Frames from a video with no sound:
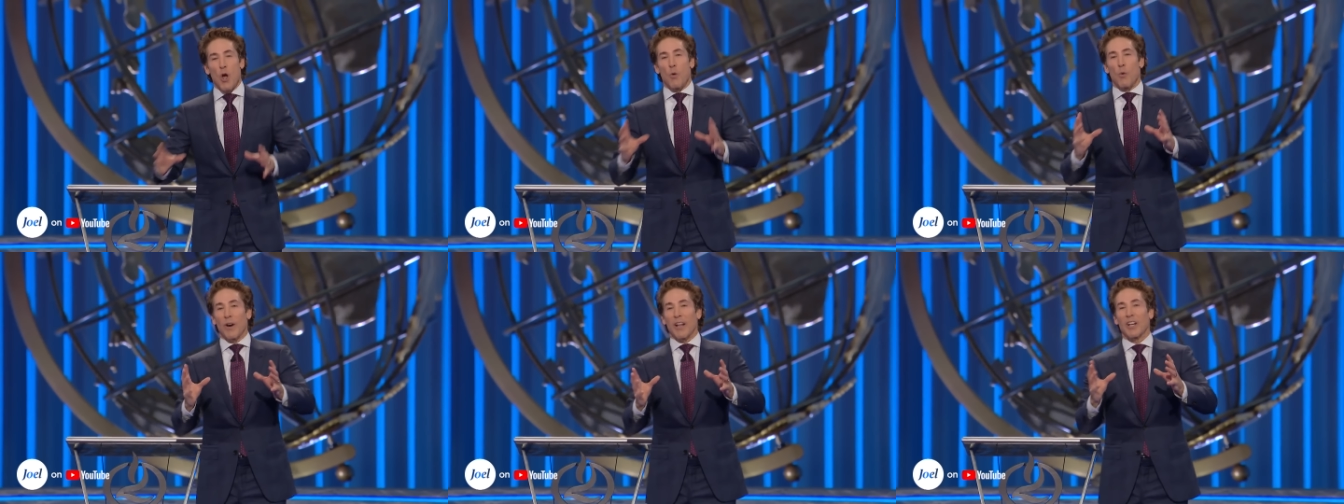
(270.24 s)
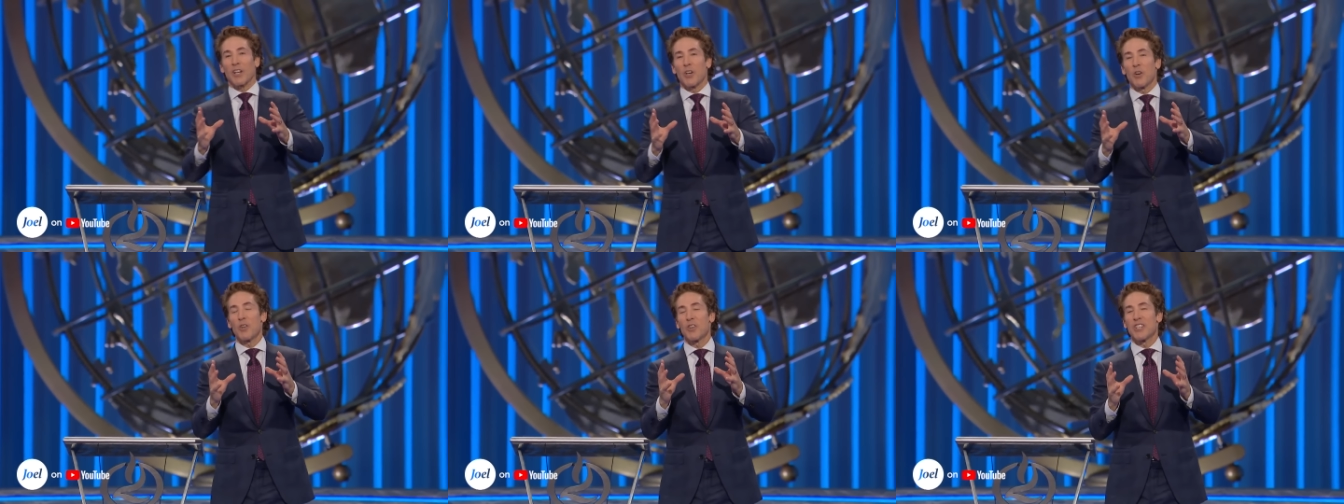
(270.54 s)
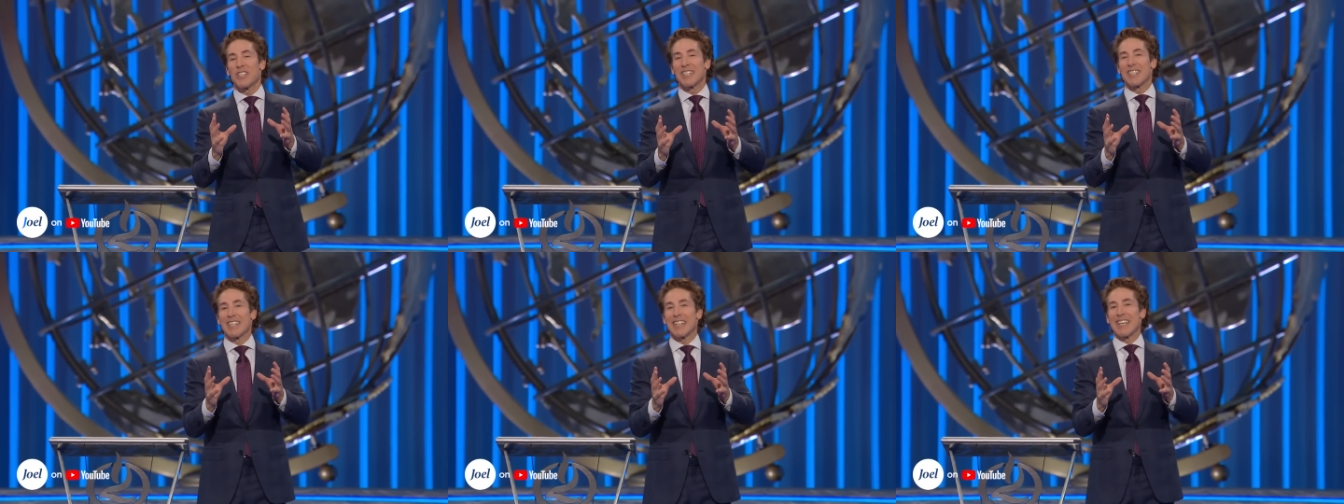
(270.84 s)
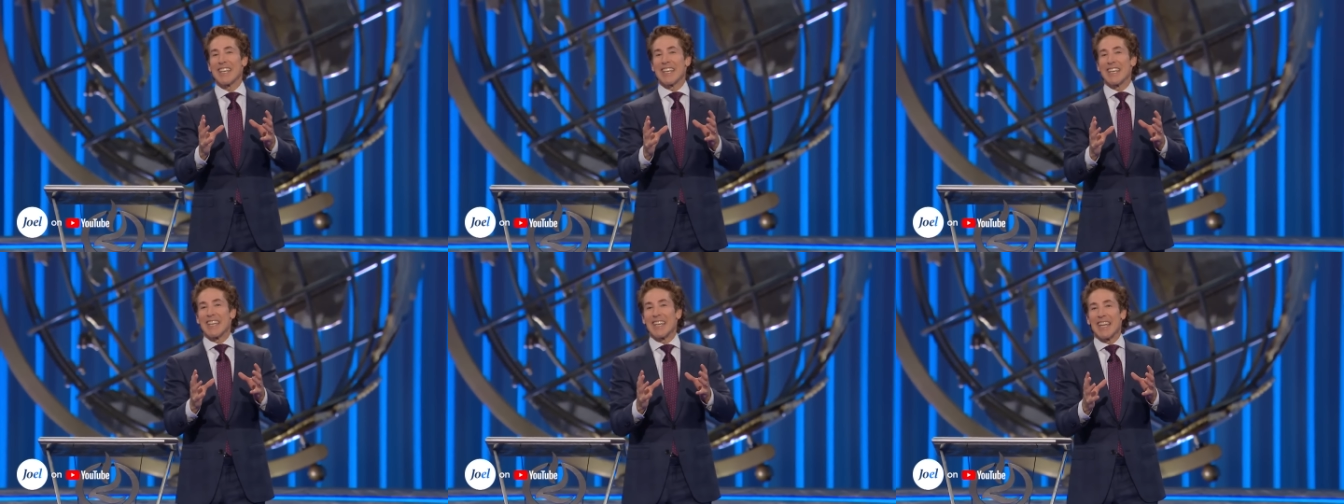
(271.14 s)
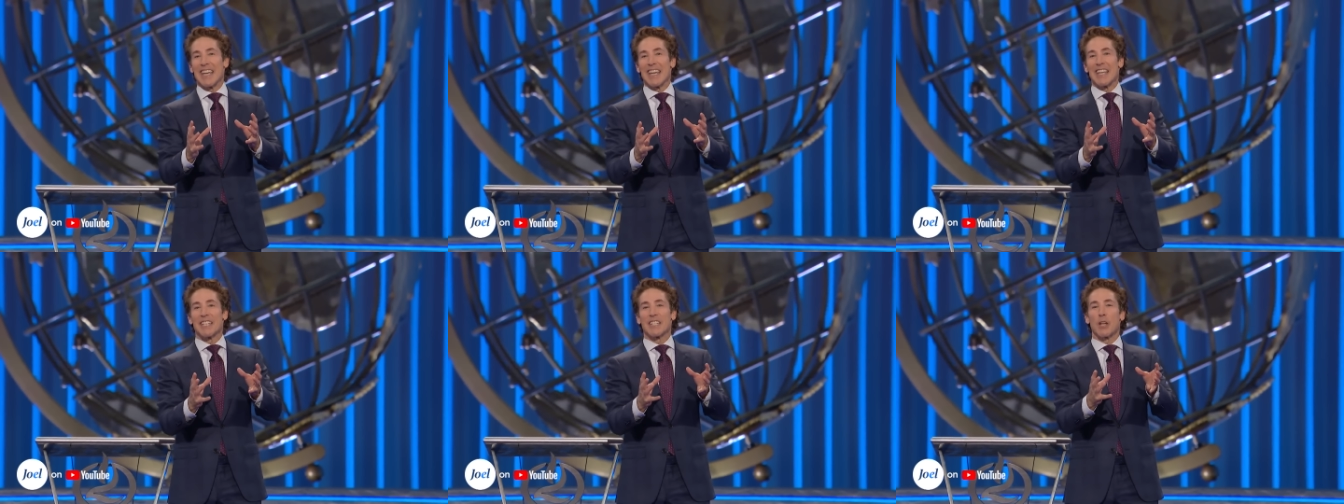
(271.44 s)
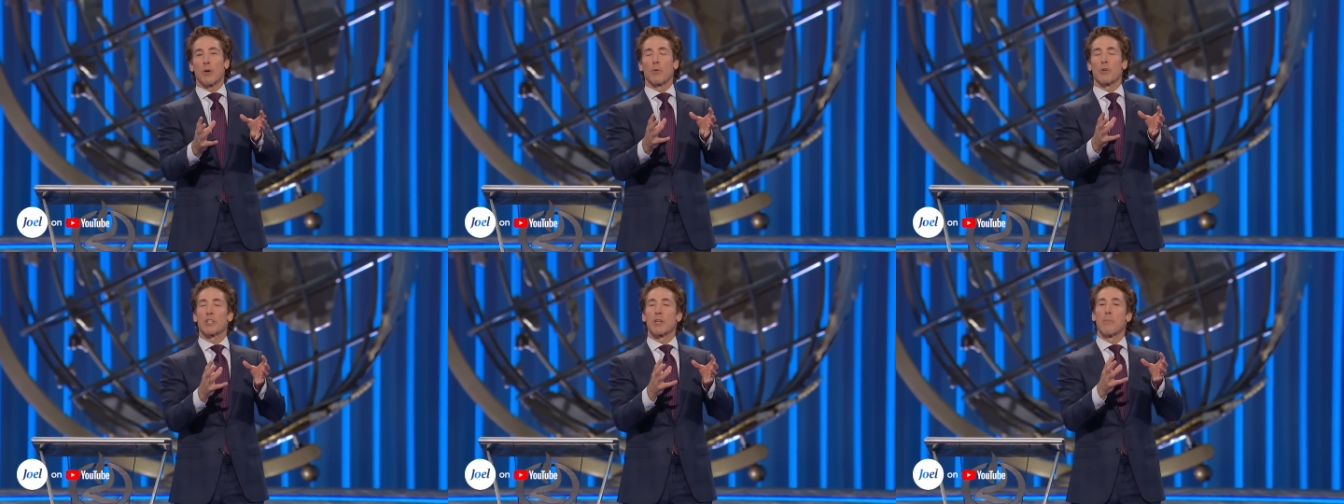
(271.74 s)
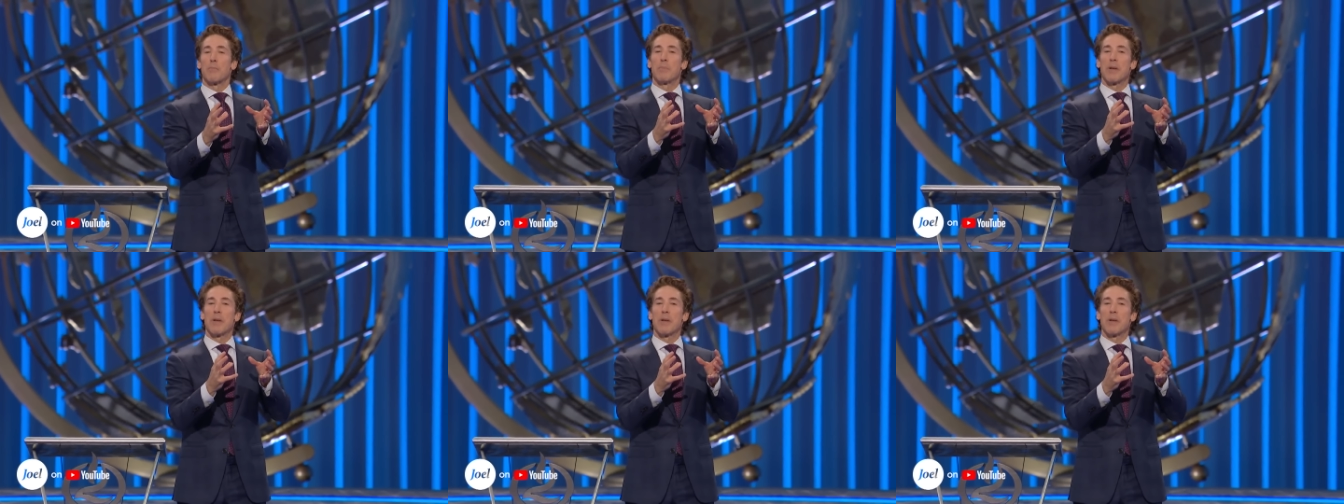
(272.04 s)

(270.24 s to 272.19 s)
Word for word: What I couldn't see is there was a